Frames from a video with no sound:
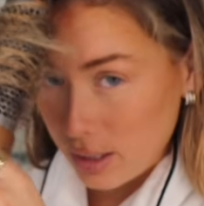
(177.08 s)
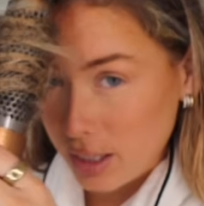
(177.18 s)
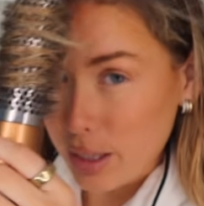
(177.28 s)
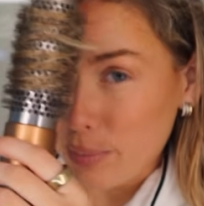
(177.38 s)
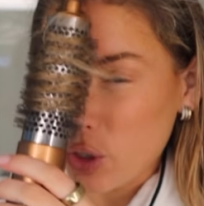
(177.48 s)

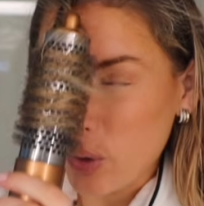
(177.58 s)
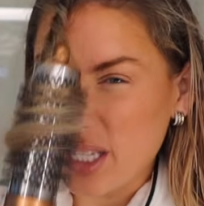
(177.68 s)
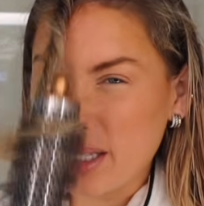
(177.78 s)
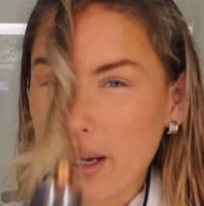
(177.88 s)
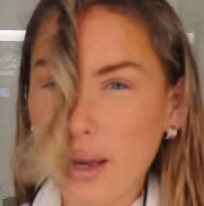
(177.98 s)
keep
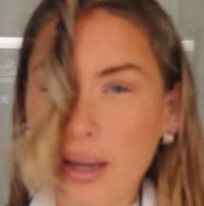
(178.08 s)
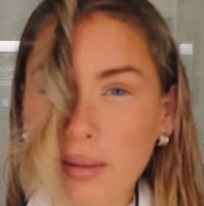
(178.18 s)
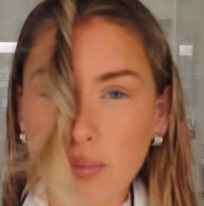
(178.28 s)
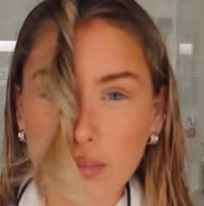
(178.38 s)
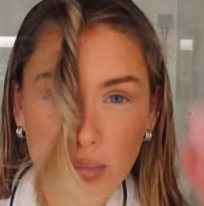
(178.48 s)
twisting,
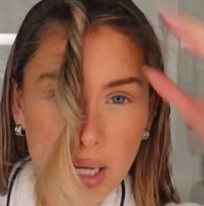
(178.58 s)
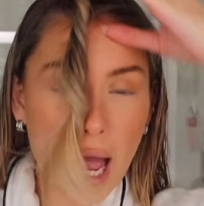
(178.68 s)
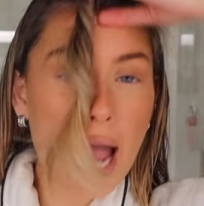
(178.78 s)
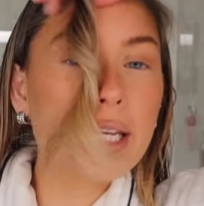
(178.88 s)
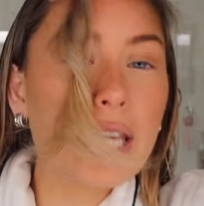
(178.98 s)

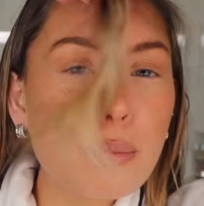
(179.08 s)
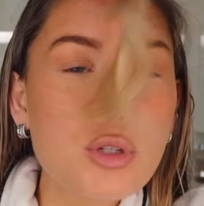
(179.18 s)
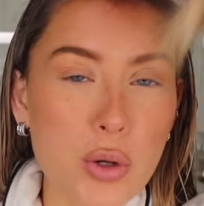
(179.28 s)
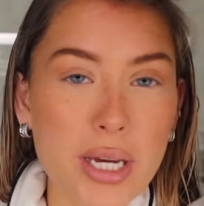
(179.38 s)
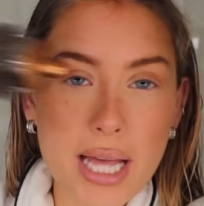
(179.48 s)
and keep
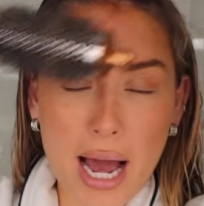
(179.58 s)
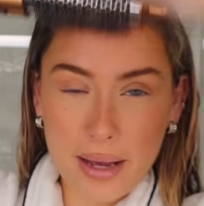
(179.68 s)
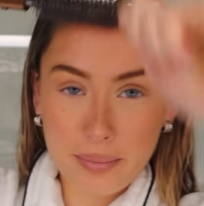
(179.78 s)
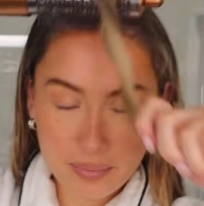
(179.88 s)
doing that.